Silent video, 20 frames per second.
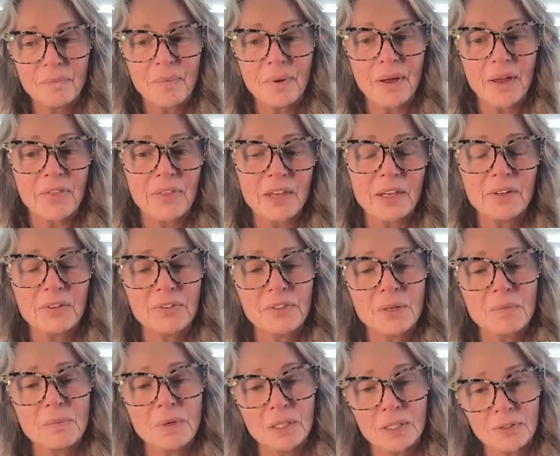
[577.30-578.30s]
I thank you so
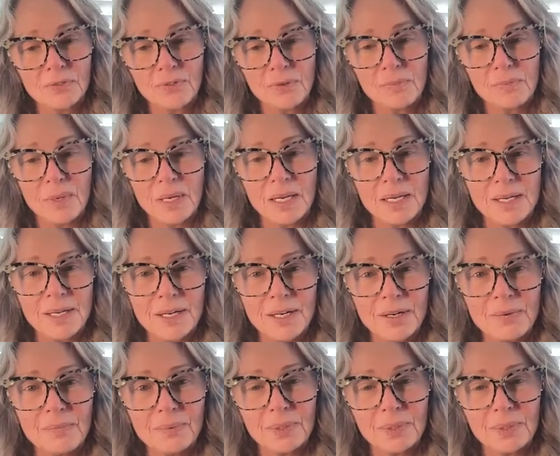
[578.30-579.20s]
much for being here.